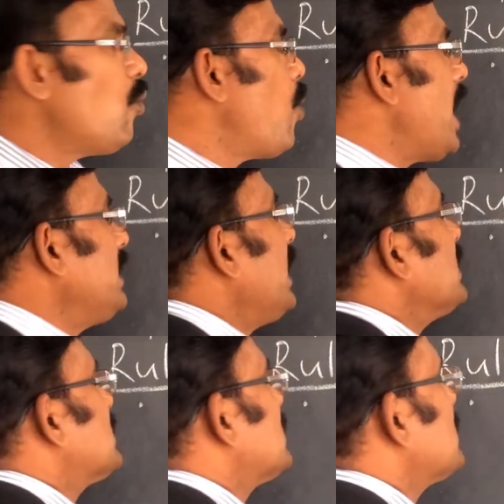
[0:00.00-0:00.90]

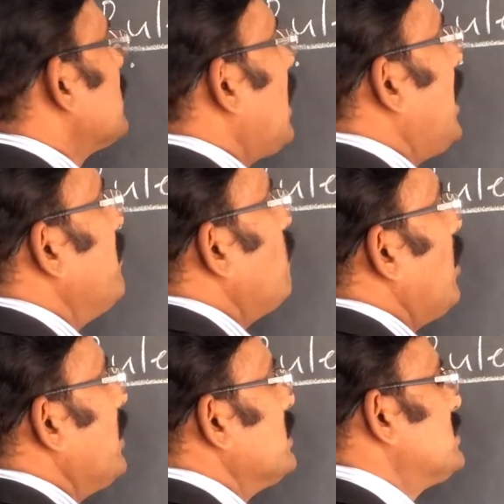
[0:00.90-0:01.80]
1s and
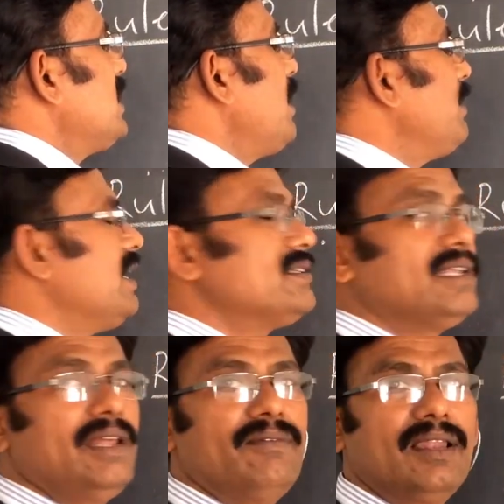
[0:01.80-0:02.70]
1s, same energy
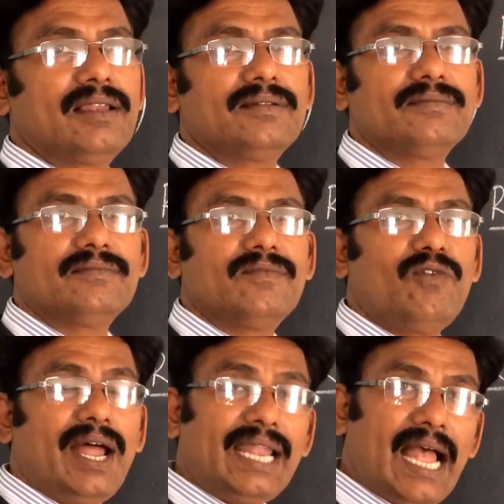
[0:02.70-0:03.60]
level,
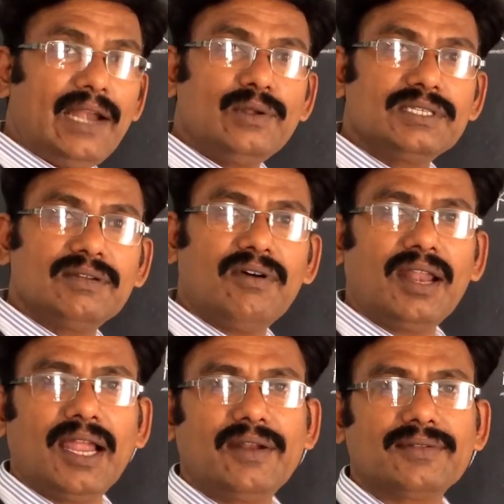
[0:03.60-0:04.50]
1 hydrogen,
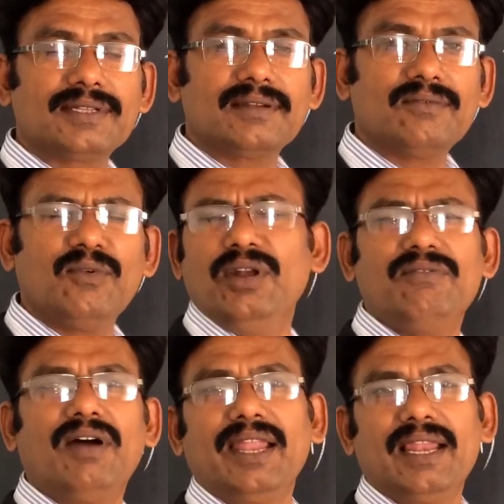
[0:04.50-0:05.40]
only
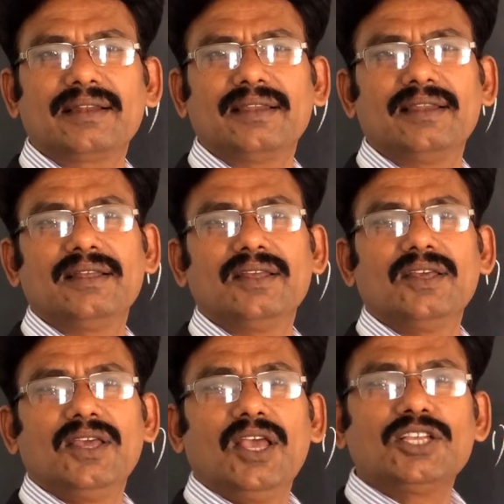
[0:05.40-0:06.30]
1.
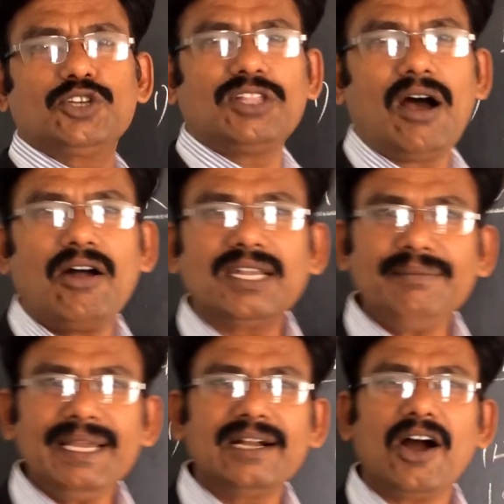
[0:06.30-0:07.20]
So the
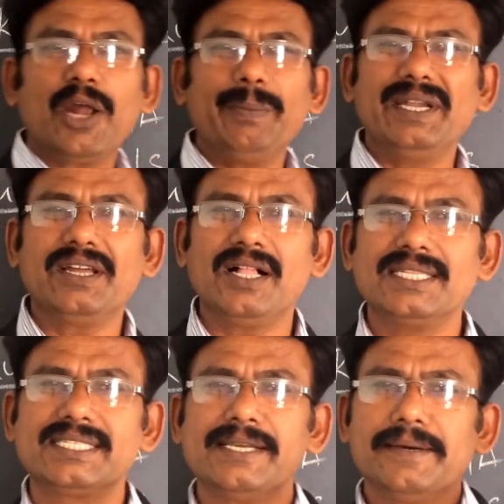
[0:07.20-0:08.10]
atomic
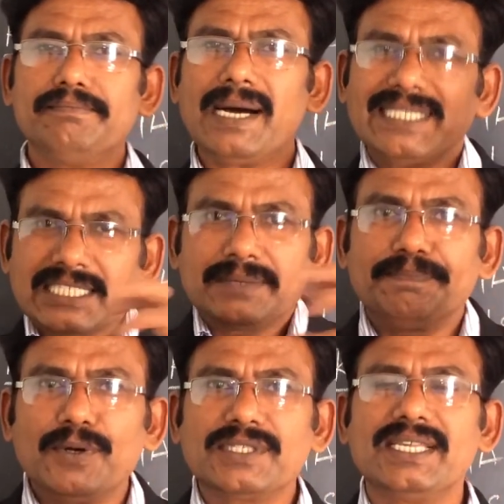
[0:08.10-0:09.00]
orbitals must
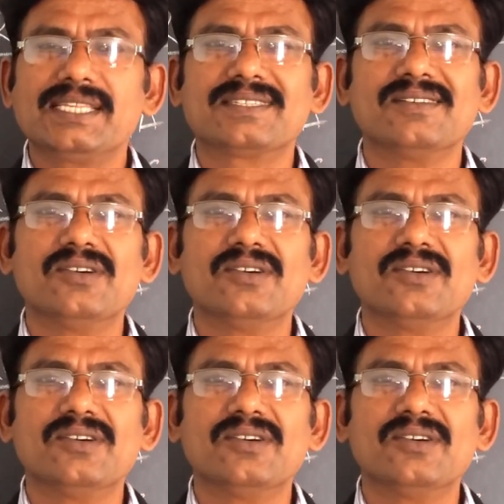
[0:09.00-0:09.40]
possess